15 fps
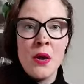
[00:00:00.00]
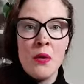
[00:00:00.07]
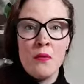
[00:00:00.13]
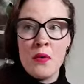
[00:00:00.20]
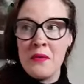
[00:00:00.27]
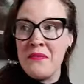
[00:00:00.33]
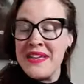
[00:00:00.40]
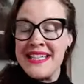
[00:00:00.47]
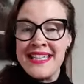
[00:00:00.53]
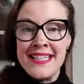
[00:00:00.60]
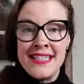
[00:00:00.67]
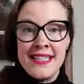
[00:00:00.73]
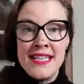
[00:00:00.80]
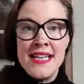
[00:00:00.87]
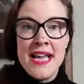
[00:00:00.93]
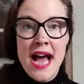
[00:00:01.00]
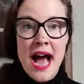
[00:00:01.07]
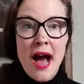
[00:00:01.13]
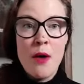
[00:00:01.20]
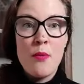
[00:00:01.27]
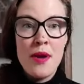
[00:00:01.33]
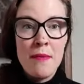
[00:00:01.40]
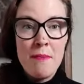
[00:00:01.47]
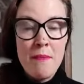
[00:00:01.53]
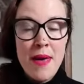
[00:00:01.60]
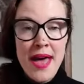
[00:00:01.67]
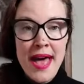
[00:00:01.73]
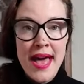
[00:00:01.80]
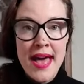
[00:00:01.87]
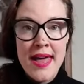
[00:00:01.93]
what we see our
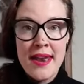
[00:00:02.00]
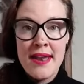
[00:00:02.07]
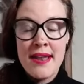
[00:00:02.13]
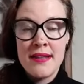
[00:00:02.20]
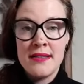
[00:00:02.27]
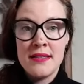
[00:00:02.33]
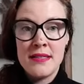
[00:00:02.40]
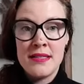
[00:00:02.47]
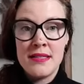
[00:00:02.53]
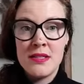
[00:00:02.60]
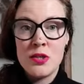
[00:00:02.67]
parents